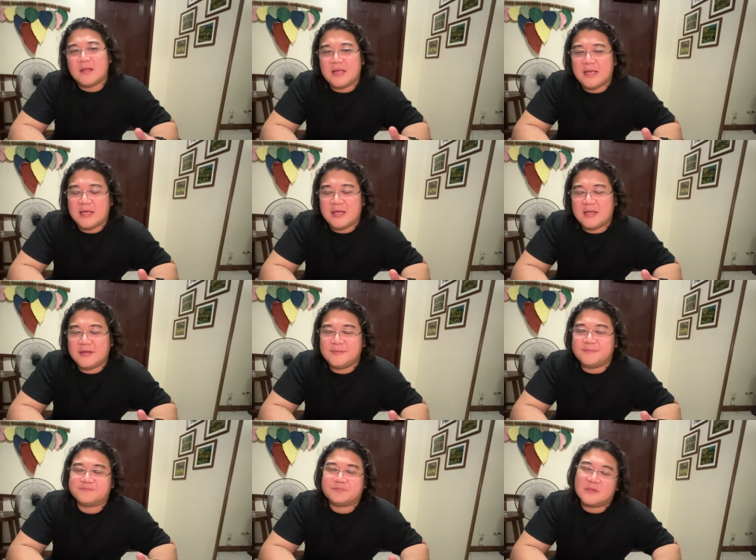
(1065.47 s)
and
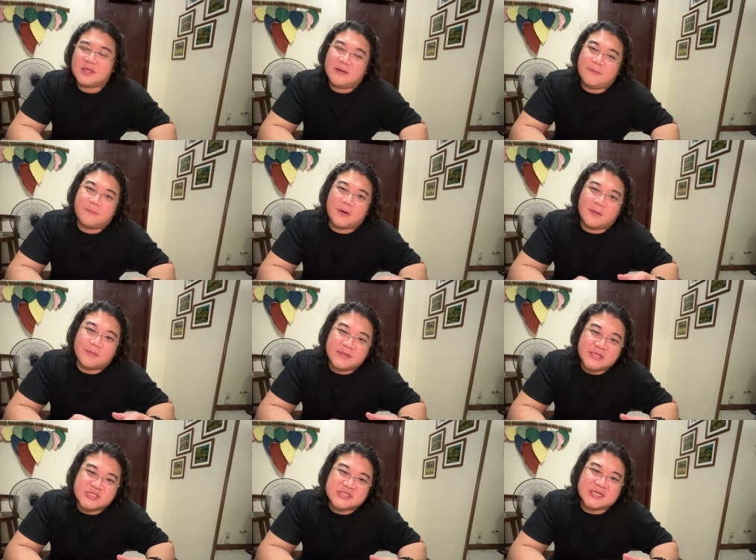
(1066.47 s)
probably
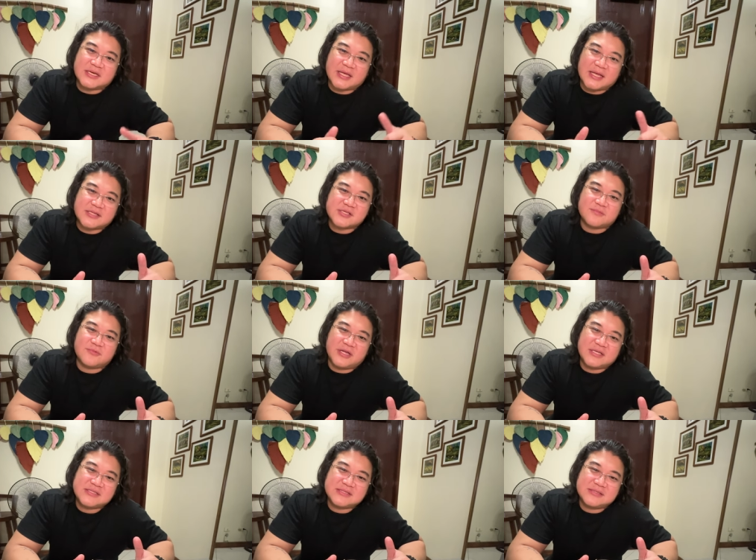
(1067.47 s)
just gonna get some
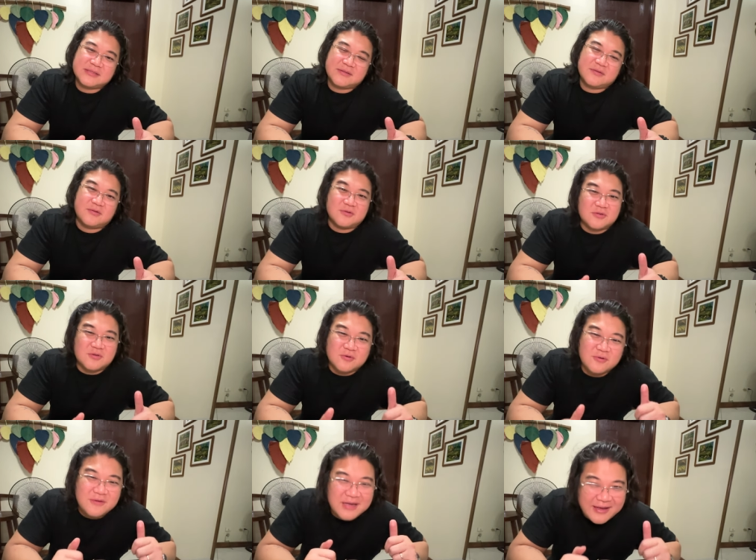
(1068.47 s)
rest
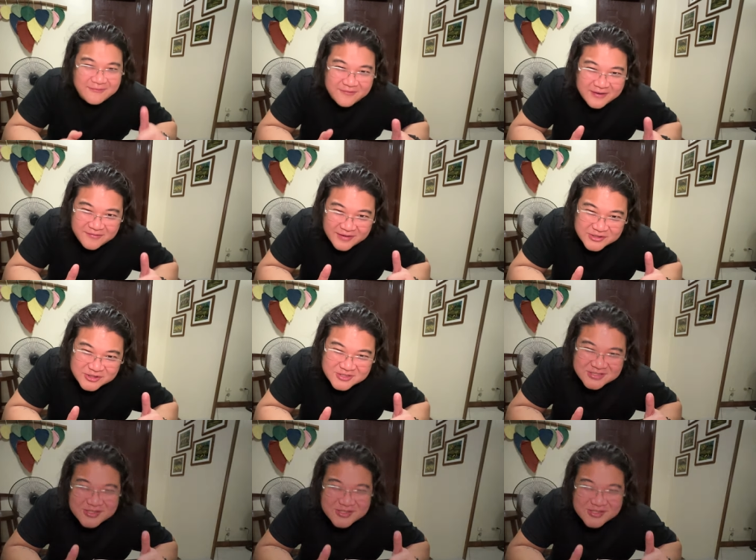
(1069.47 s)
to have adventures